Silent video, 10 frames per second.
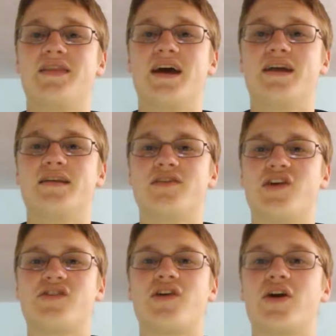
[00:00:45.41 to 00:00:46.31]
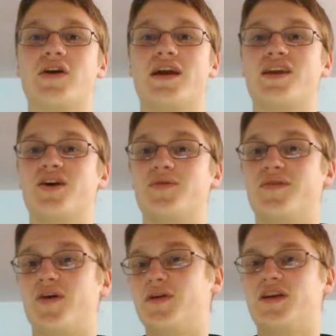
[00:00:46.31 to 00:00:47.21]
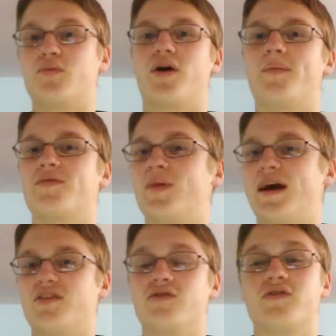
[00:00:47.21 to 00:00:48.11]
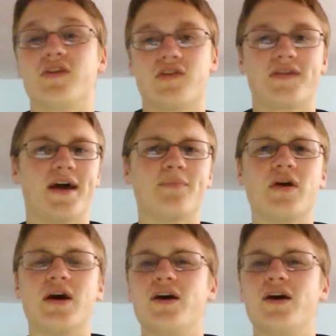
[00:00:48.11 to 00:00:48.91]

Then chances are you're gonna end up developing knee problems, back issues, things like that.